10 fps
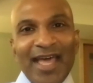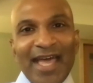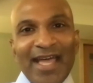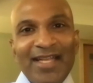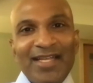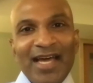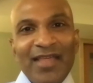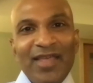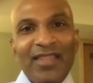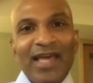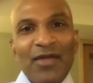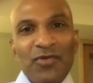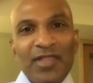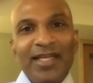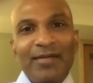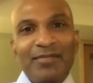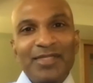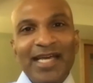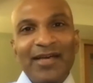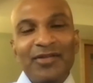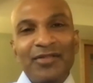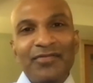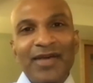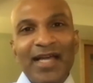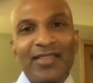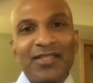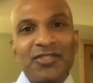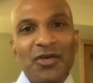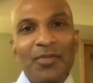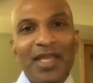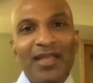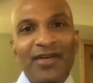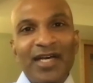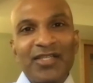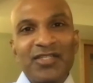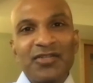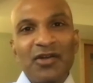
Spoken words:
And I think that really comes down to the fact that so many of us